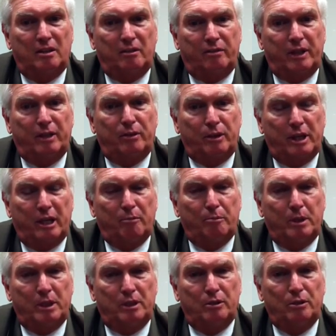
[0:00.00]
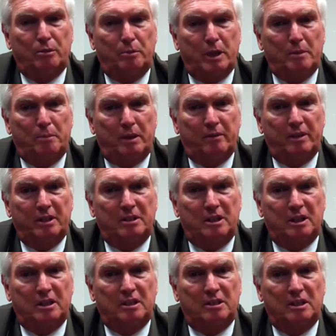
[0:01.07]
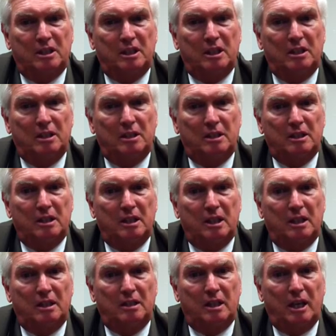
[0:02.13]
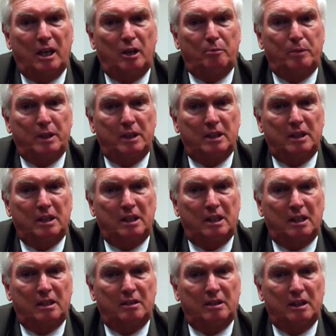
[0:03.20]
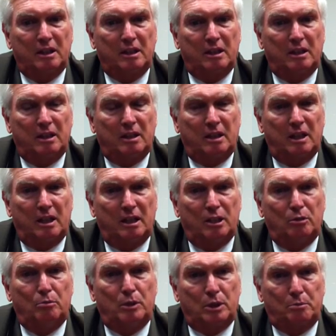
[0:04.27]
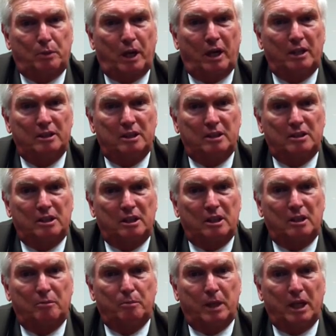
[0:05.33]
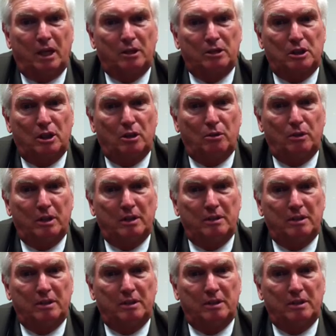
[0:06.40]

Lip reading: the federal government to the people of East Tennessee, helping get numerous projects, but also